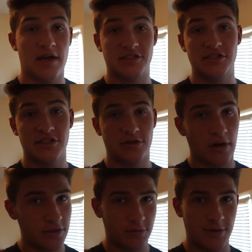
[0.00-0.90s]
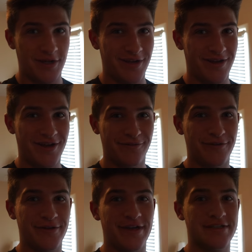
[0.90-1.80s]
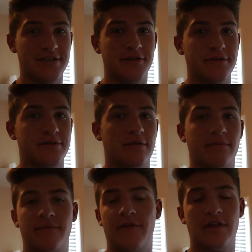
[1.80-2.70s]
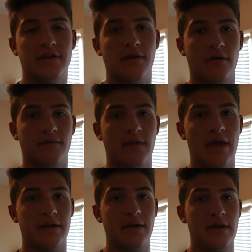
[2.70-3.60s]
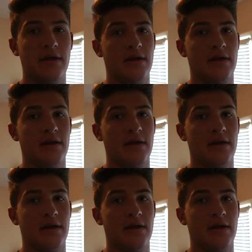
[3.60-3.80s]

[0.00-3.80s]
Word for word: I actually just graduated a few days ago, so I'm finally done with that.